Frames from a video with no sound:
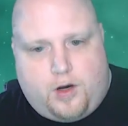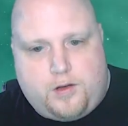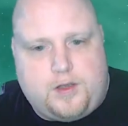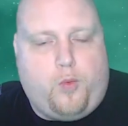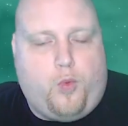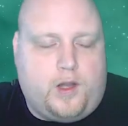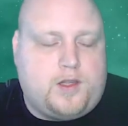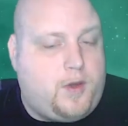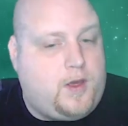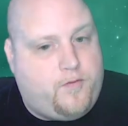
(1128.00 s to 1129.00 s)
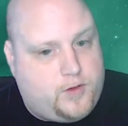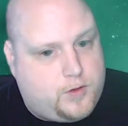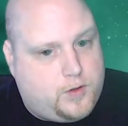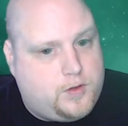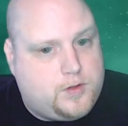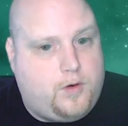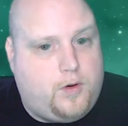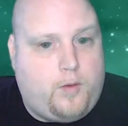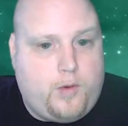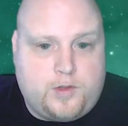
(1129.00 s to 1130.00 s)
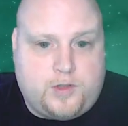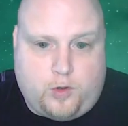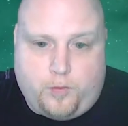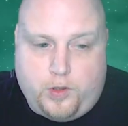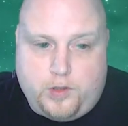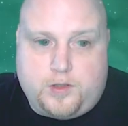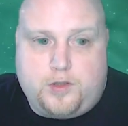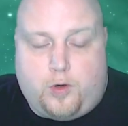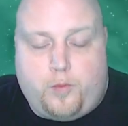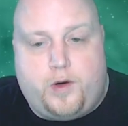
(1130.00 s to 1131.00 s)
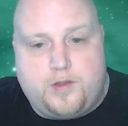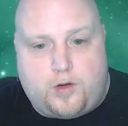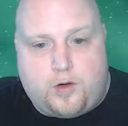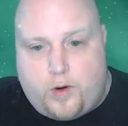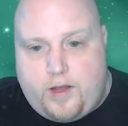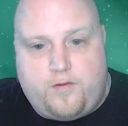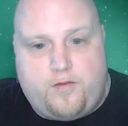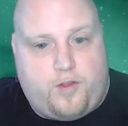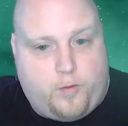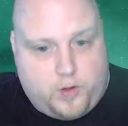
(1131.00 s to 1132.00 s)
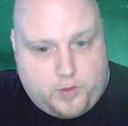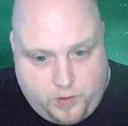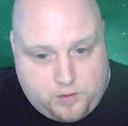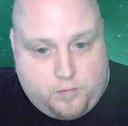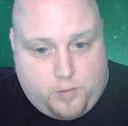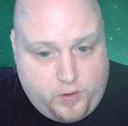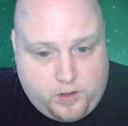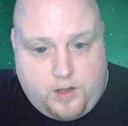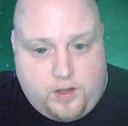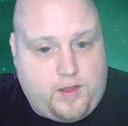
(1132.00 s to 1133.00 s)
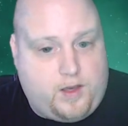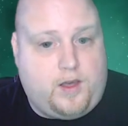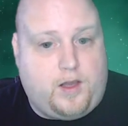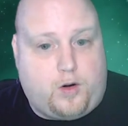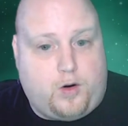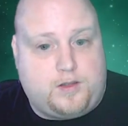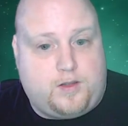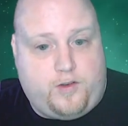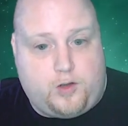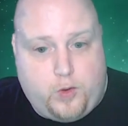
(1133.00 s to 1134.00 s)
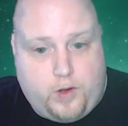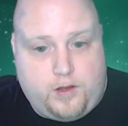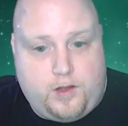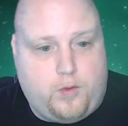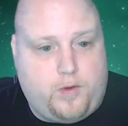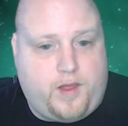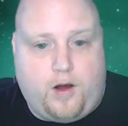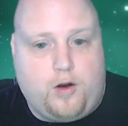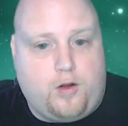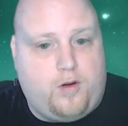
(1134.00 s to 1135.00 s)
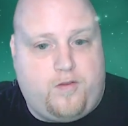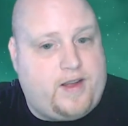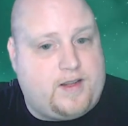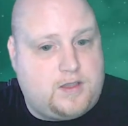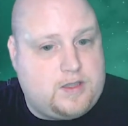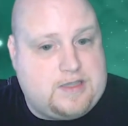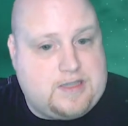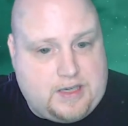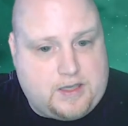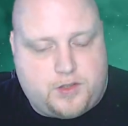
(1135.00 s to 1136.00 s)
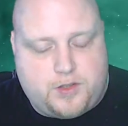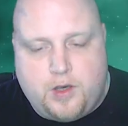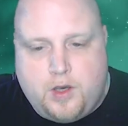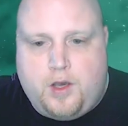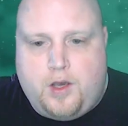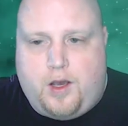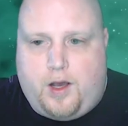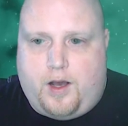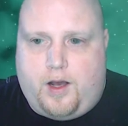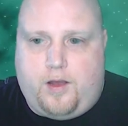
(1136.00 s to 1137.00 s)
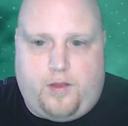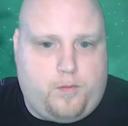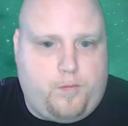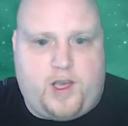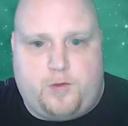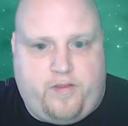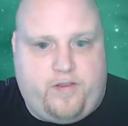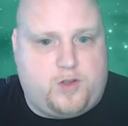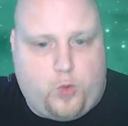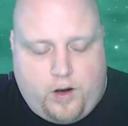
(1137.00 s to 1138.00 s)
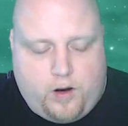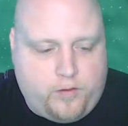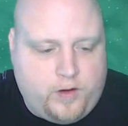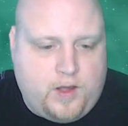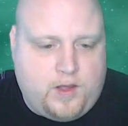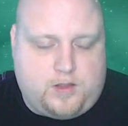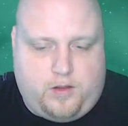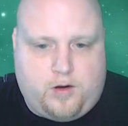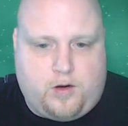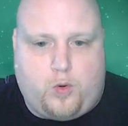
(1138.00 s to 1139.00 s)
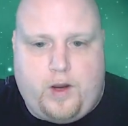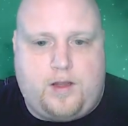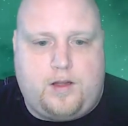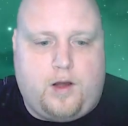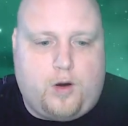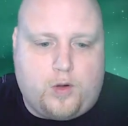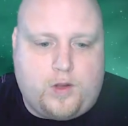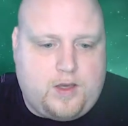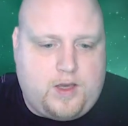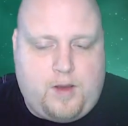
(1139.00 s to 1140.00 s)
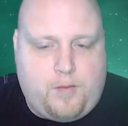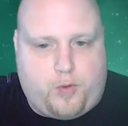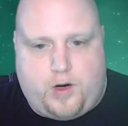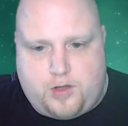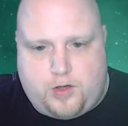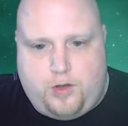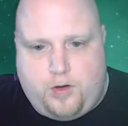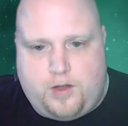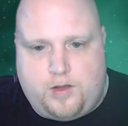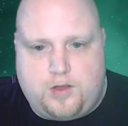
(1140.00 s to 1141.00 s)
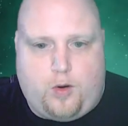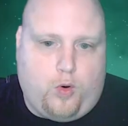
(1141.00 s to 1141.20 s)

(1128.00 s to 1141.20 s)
I want it to be infantry. So I went with Storm Boys. Storm Boys are great for their mobility. They can get across the field quickly with that auto advance 6, and their base movement of 12. So they're great early game pressure units or